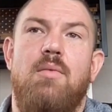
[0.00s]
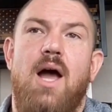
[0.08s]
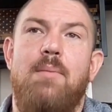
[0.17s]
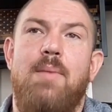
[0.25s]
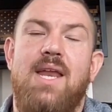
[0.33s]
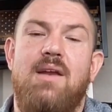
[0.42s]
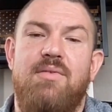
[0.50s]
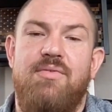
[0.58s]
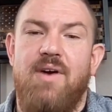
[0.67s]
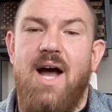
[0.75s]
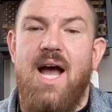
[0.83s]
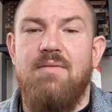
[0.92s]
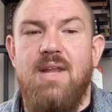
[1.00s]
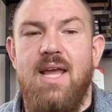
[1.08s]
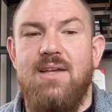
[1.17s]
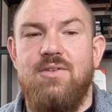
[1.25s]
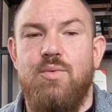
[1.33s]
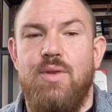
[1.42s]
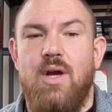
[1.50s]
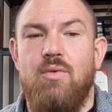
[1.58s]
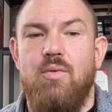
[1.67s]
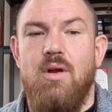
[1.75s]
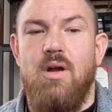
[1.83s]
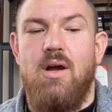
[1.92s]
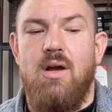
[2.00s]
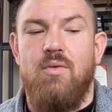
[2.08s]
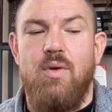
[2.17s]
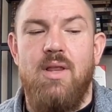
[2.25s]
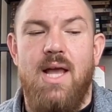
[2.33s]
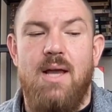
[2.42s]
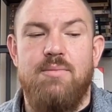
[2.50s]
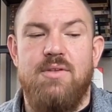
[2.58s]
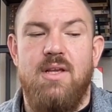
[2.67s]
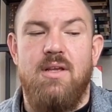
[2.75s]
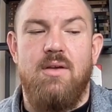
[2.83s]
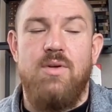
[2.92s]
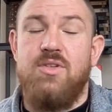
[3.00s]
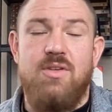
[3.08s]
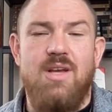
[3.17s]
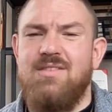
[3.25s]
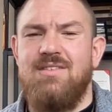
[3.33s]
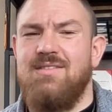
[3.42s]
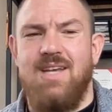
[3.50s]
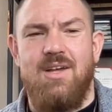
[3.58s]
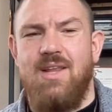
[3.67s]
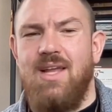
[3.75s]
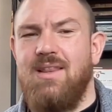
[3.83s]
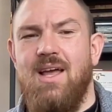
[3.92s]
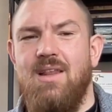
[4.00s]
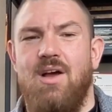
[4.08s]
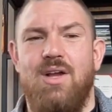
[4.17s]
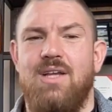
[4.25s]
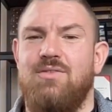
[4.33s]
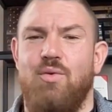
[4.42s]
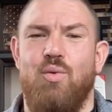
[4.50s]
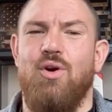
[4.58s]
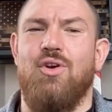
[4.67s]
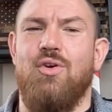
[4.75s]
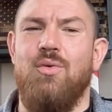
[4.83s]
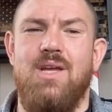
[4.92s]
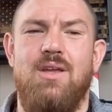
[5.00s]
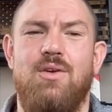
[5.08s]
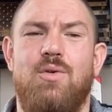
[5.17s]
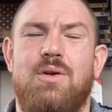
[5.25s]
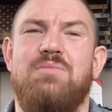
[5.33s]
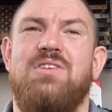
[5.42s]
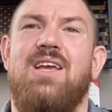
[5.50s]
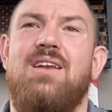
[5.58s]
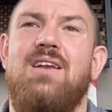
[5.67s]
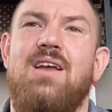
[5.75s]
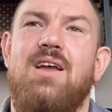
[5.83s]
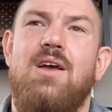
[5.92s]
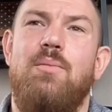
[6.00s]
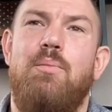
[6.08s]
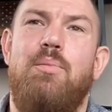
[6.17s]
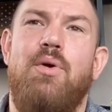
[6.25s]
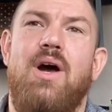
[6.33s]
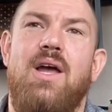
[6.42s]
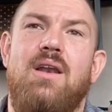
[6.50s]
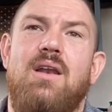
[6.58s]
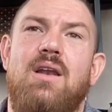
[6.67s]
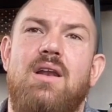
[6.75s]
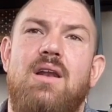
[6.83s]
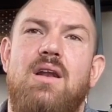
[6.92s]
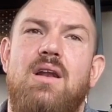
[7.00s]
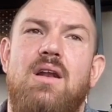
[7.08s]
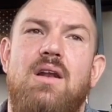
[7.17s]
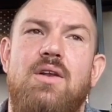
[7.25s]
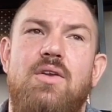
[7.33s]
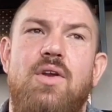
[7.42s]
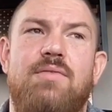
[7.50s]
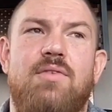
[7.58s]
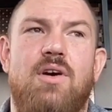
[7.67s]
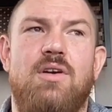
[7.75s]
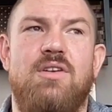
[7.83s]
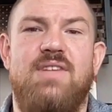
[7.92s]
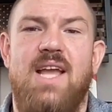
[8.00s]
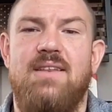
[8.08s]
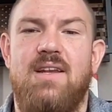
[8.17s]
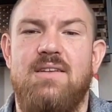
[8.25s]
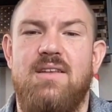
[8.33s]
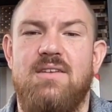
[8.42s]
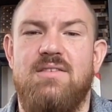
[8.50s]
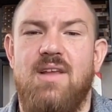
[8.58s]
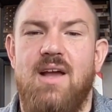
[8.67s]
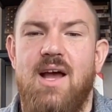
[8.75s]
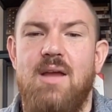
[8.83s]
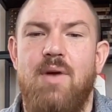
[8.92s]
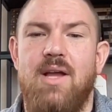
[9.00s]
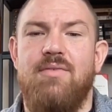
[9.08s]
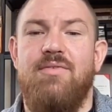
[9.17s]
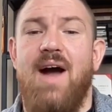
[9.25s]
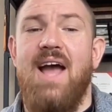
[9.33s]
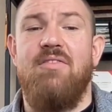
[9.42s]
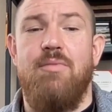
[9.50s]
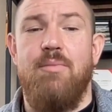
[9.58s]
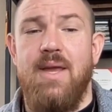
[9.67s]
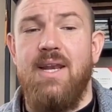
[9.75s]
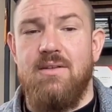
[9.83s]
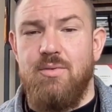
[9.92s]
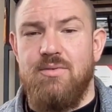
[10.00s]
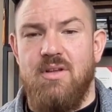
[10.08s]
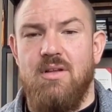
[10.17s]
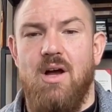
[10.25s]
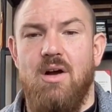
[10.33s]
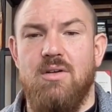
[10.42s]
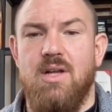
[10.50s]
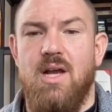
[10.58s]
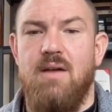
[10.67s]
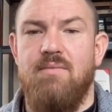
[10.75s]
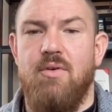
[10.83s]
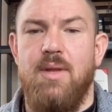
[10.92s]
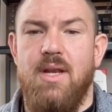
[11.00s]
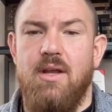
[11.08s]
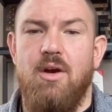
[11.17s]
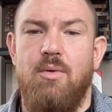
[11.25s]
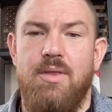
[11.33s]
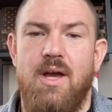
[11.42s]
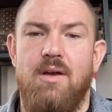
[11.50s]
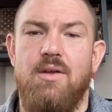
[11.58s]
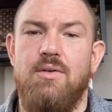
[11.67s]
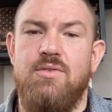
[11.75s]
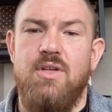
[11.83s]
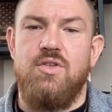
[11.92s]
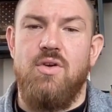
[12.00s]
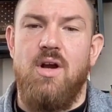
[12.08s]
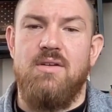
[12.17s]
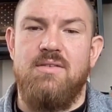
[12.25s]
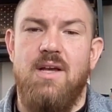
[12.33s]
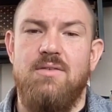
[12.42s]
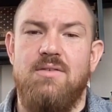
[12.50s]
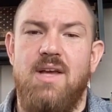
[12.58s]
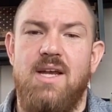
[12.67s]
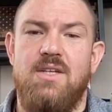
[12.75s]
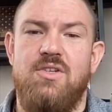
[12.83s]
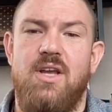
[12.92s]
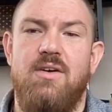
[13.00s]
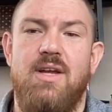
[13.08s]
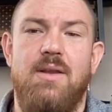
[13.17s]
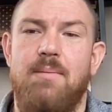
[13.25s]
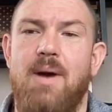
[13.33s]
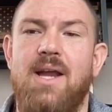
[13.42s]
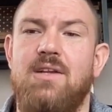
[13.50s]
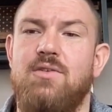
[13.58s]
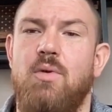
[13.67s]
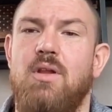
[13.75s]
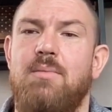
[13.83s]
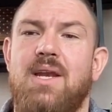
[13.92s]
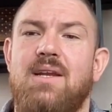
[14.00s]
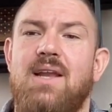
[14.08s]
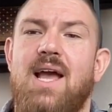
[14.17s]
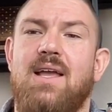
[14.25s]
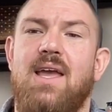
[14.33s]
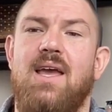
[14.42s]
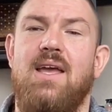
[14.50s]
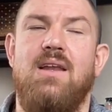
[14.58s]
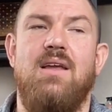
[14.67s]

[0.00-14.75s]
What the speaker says: I made it 5 days without relapsing, which doesn't sound like that long. It's a work week, you know what I'm saying? But you have to understand that at this time, like 5 minutes was a long time for me to go without using drugs outside of jail. It might as well have been a decade.